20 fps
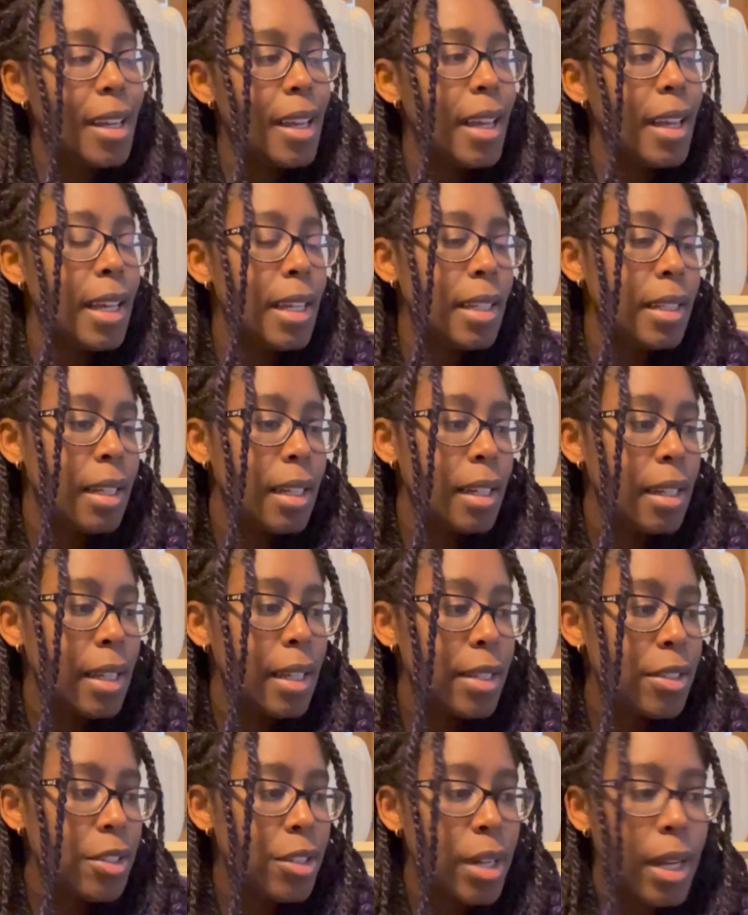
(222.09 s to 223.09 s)
And uh,
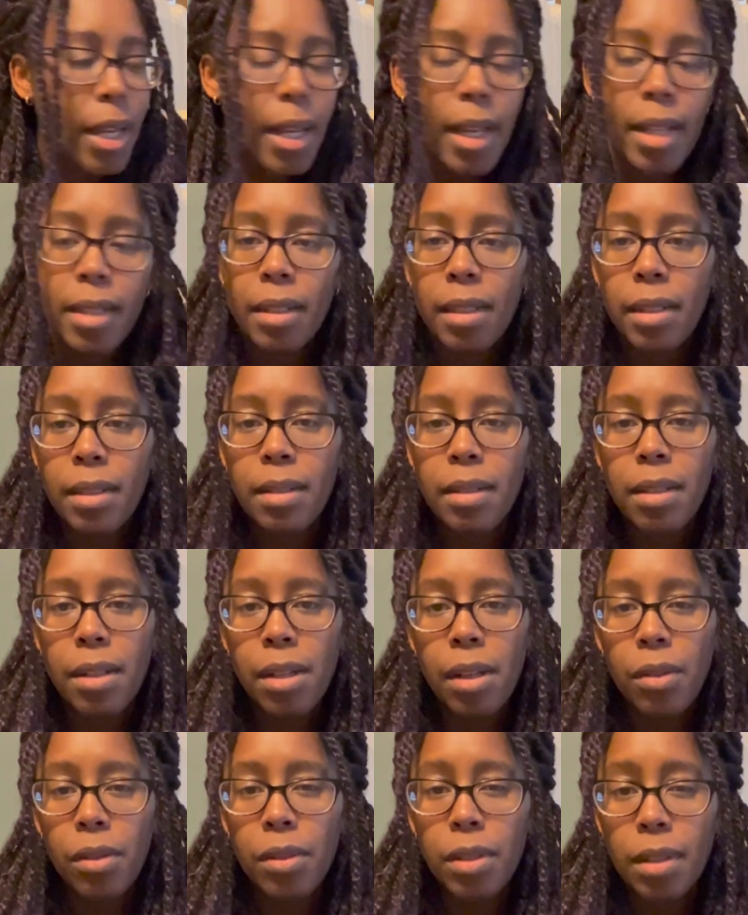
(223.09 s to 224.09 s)
yesterday I did, you
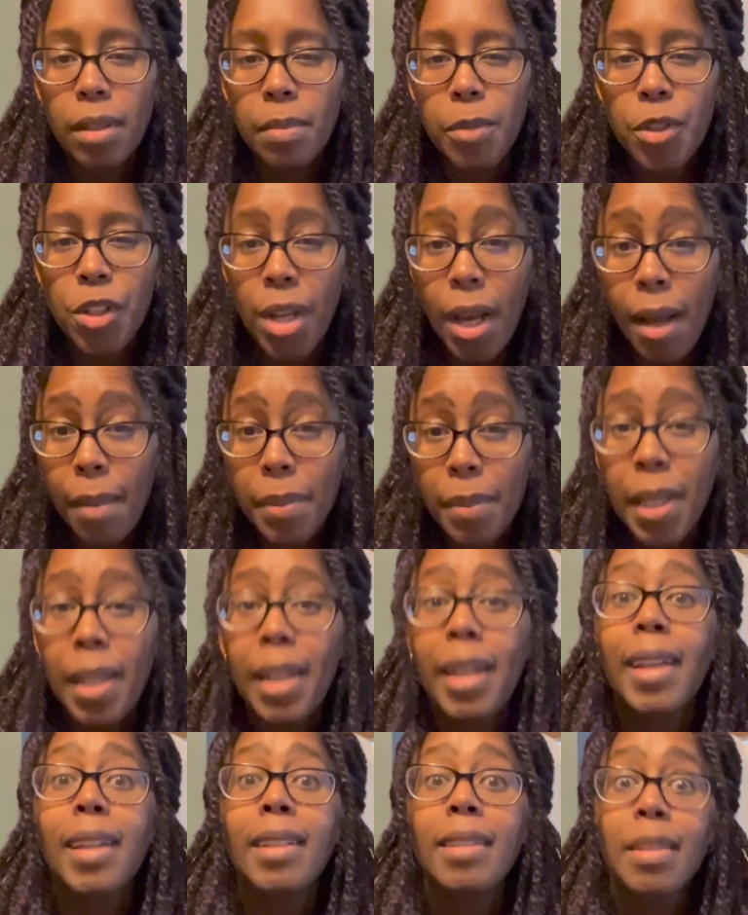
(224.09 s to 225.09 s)
know, some
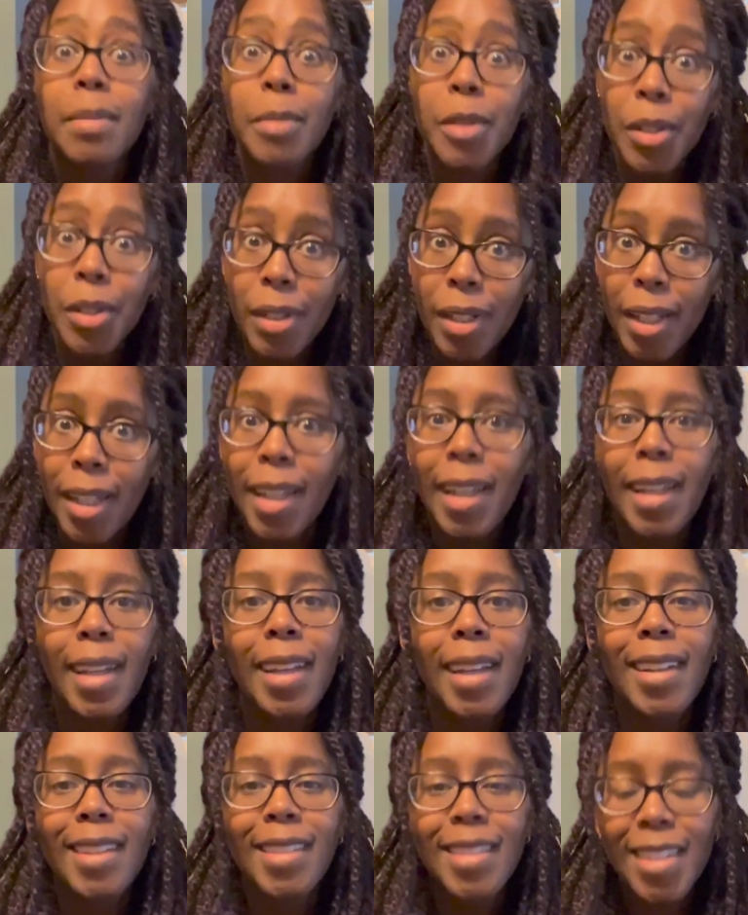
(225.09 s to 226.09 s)
shopping and some
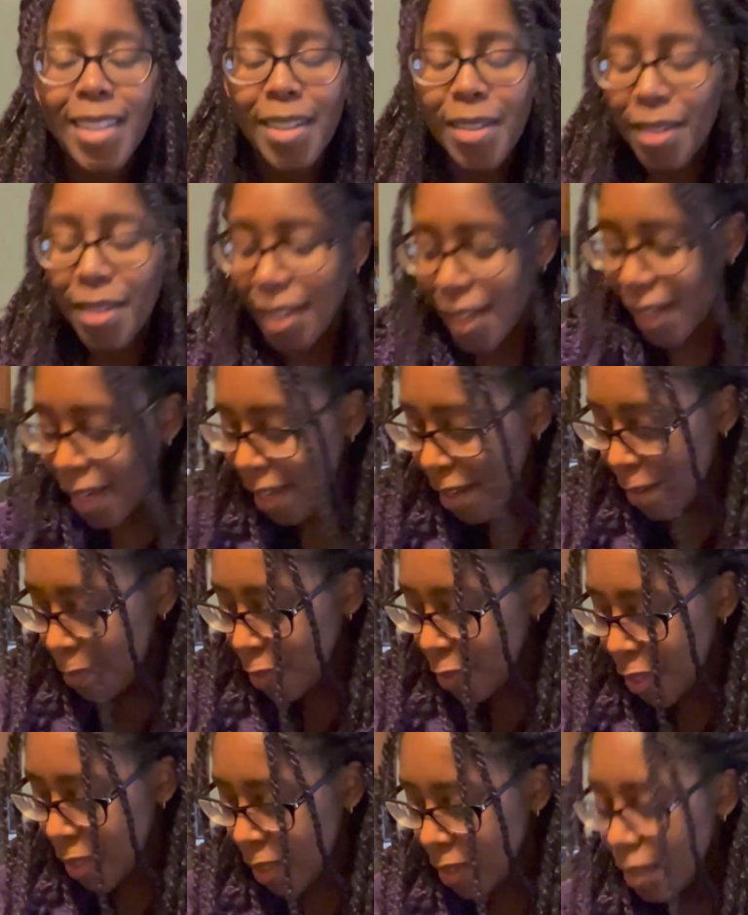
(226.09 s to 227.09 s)
cooking. And so today I'm
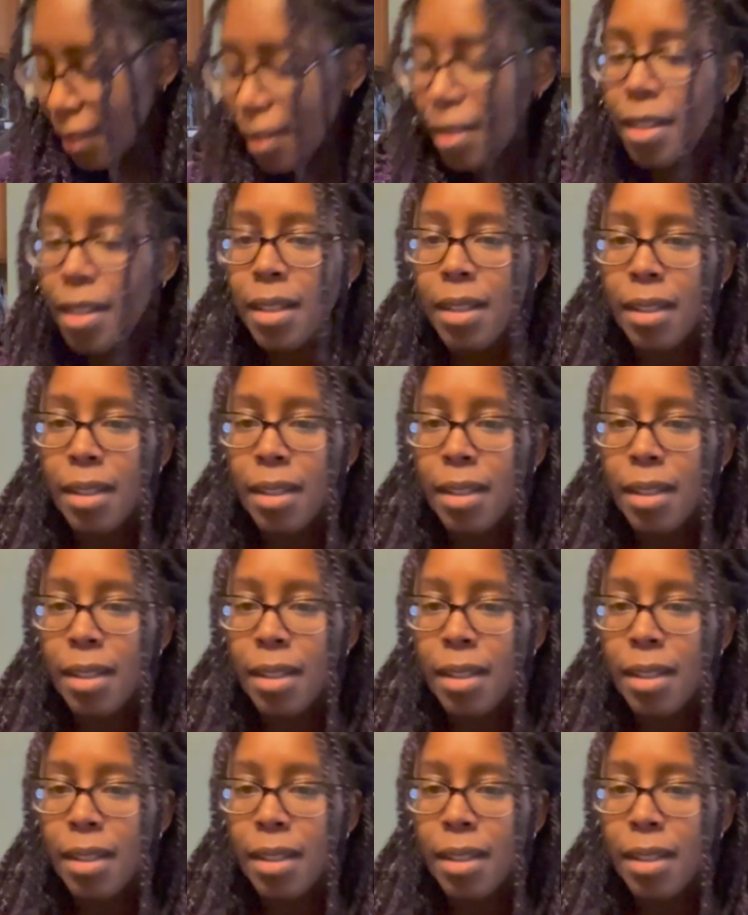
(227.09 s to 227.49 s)
just,